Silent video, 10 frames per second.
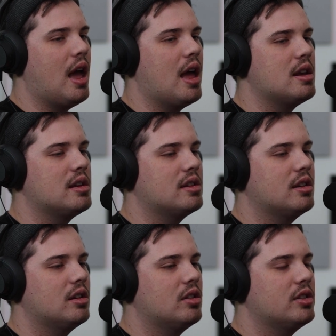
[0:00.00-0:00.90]
and
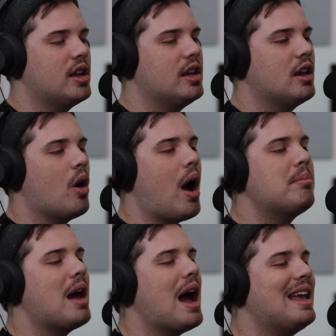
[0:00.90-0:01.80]
so, you know,
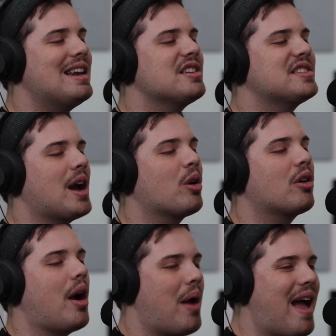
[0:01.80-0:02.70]
I'm not into
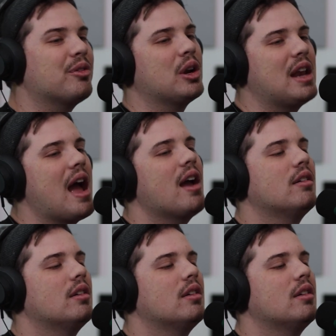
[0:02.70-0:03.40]
sauerkraut every day,